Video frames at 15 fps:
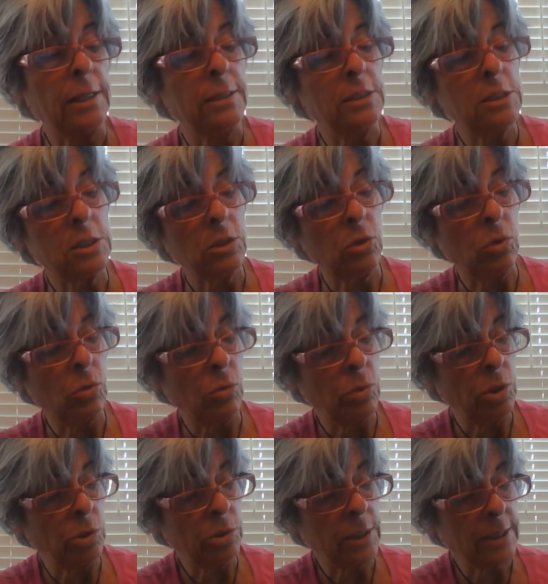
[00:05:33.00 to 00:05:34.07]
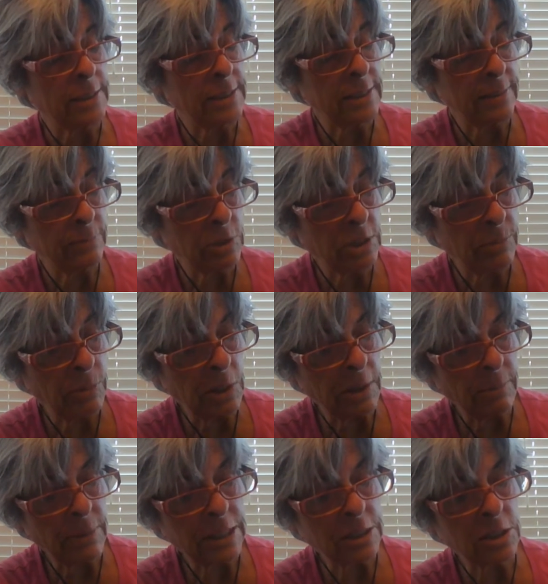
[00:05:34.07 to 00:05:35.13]
And so, that seemed to be
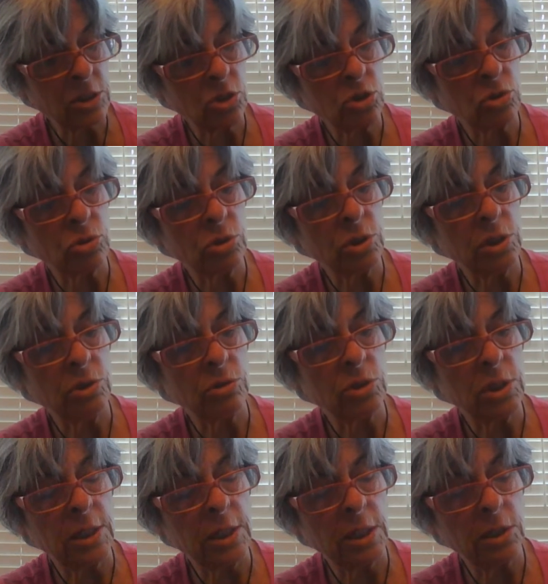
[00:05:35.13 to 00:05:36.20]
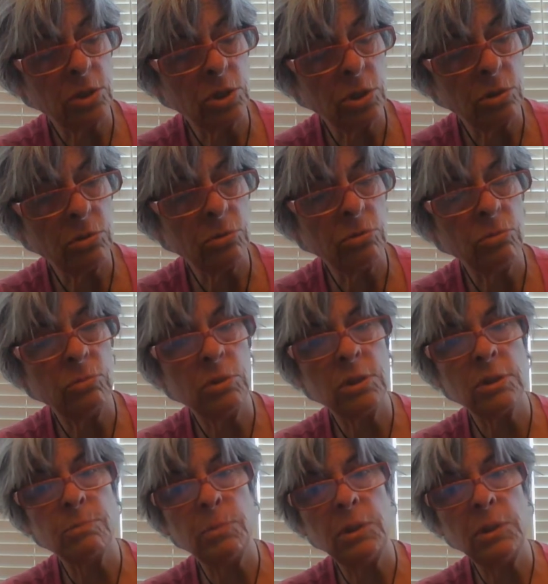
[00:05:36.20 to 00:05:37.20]
a message earlier today too, was